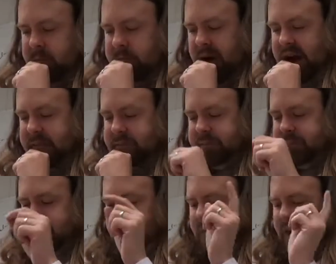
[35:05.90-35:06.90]
But
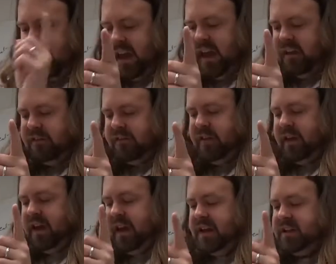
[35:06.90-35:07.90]
if
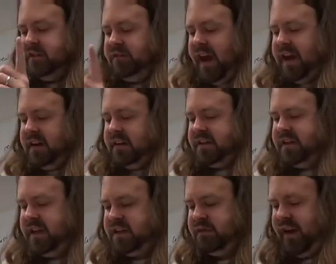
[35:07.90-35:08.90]
he is fated to
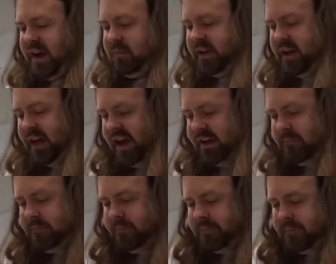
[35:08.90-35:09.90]
see his family
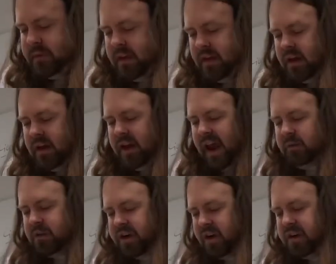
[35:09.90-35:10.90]
again and
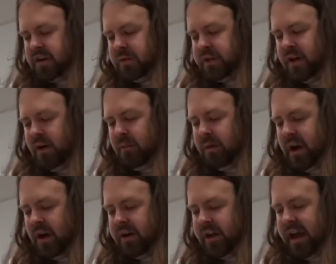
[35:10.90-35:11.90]
return to his home and,
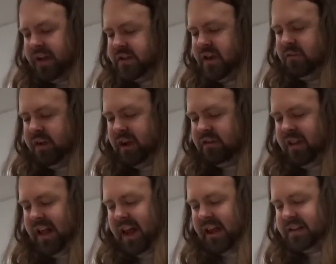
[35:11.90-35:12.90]
uh, and his own native
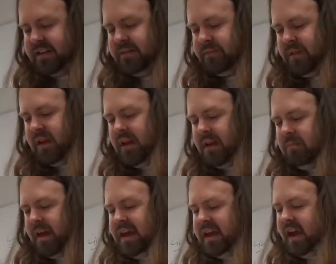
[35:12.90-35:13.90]
land,
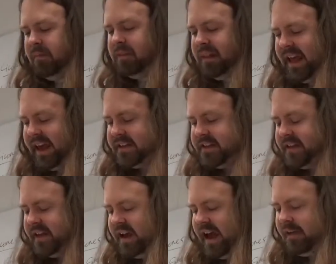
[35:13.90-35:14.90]
may he come late,
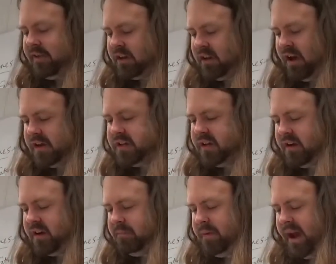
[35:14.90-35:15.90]
having lost all
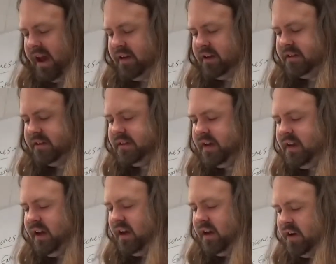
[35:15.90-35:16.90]
companions
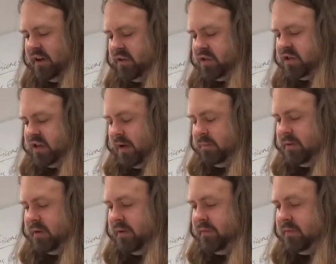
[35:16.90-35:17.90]
in another ship,
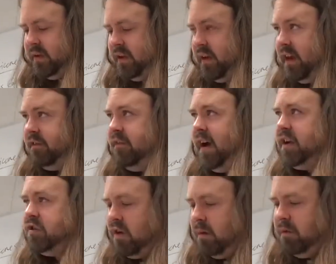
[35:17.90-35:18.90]
and
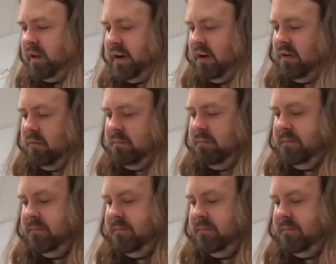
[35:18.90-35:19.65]
find trouble at home.